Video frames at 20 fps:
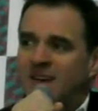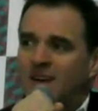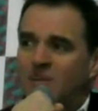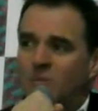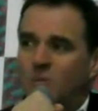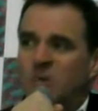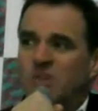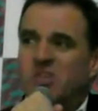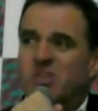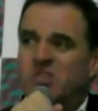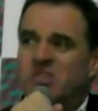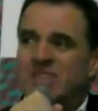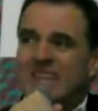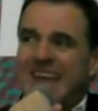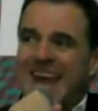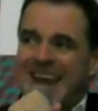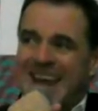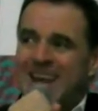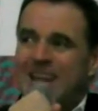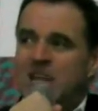And what does
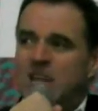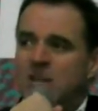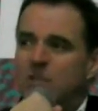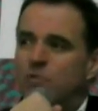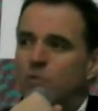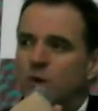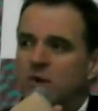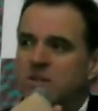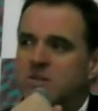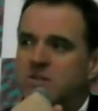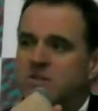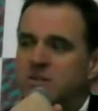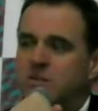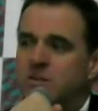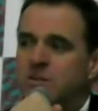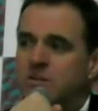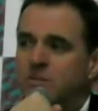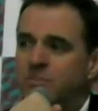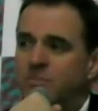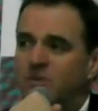the end of Western
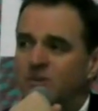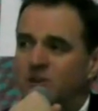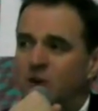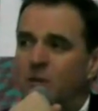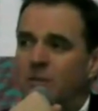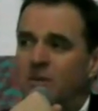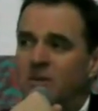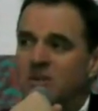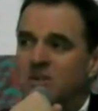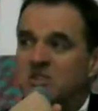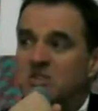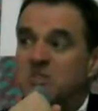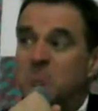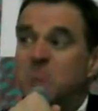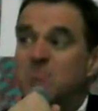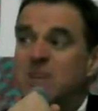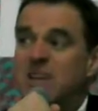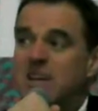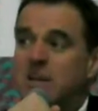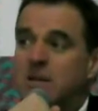
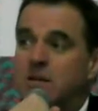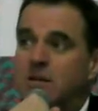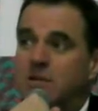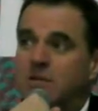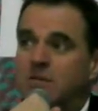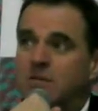predominance mean?